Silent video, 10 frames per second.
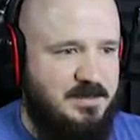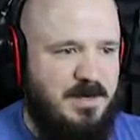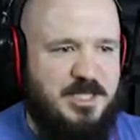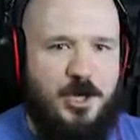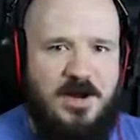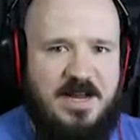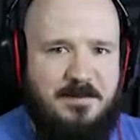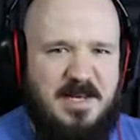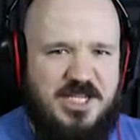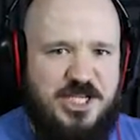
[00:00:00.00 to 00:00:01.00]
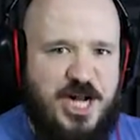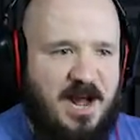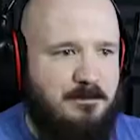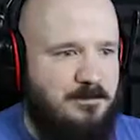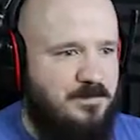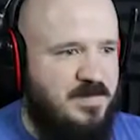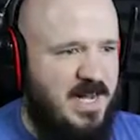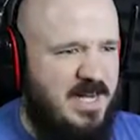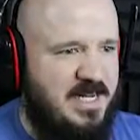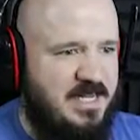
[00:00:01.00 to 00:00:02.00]
My joint, I mean shop.
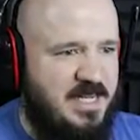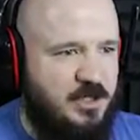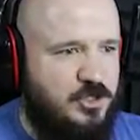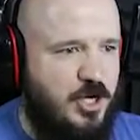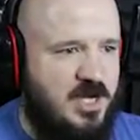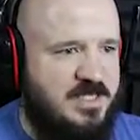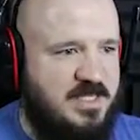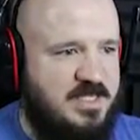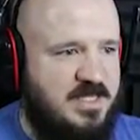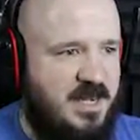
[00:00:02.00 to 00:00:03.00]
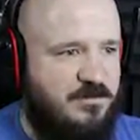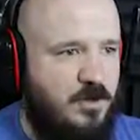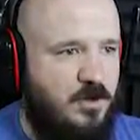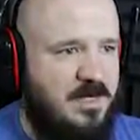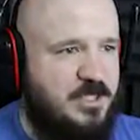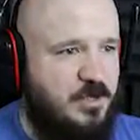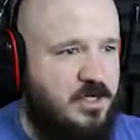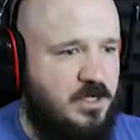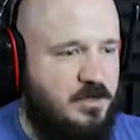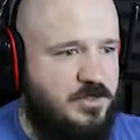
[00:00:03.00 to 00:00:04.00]
Not illegal drugs and stuff. Oh, my store
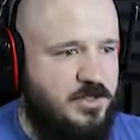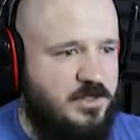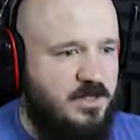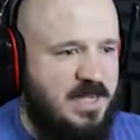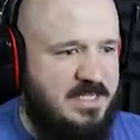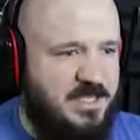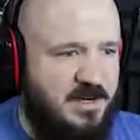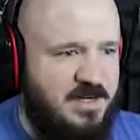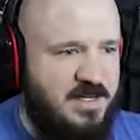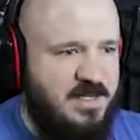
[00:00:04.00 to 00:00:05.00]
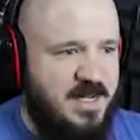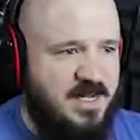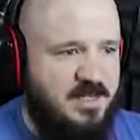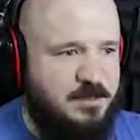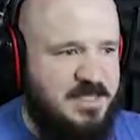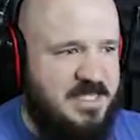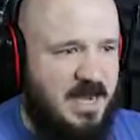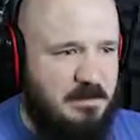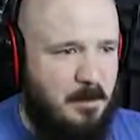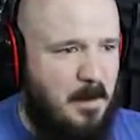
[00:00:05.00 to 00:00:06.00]
closed. Well, that's good. That gives me
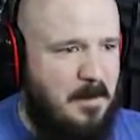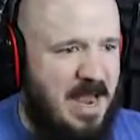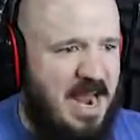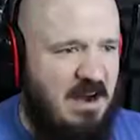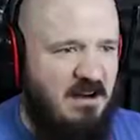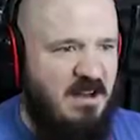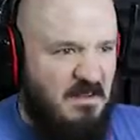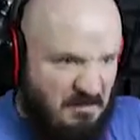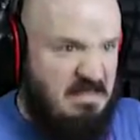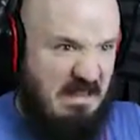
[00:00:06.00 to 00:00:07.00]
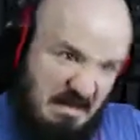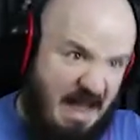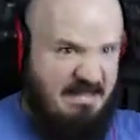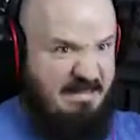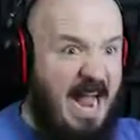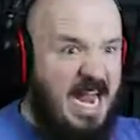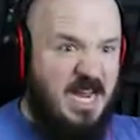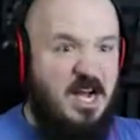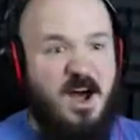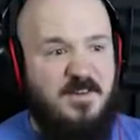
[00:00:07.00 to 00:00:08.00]
time to prepare for the next day
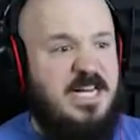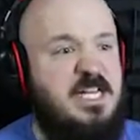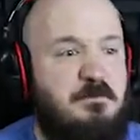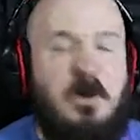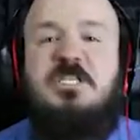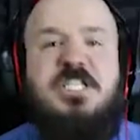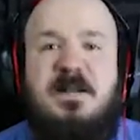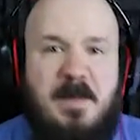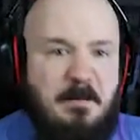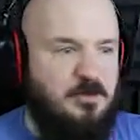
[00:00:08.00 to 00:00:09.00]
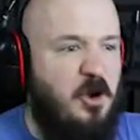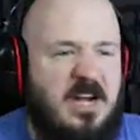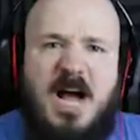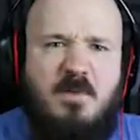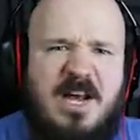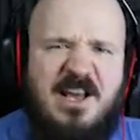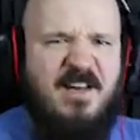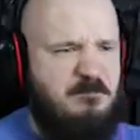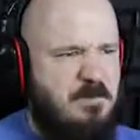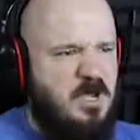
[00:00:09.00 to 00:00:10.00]
of all this bullshit of people throwing. God, why do I
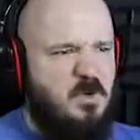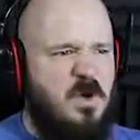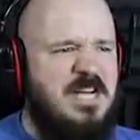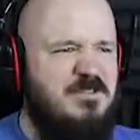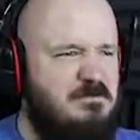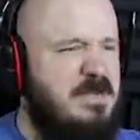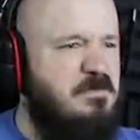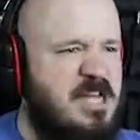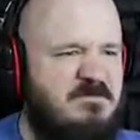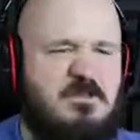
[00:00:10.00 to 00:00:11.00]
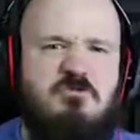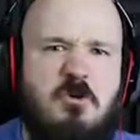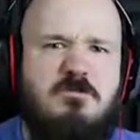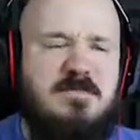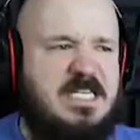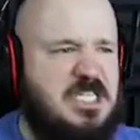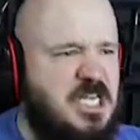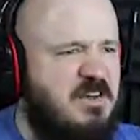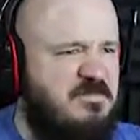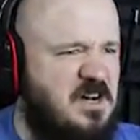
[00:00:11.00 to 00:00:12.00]
have? Why do people have to throw my
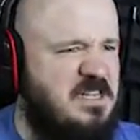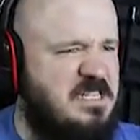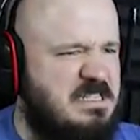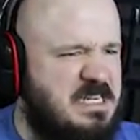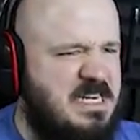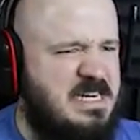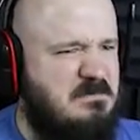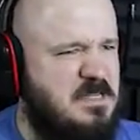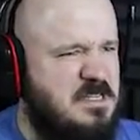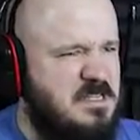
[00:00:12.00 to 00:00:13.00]
stuff all the time?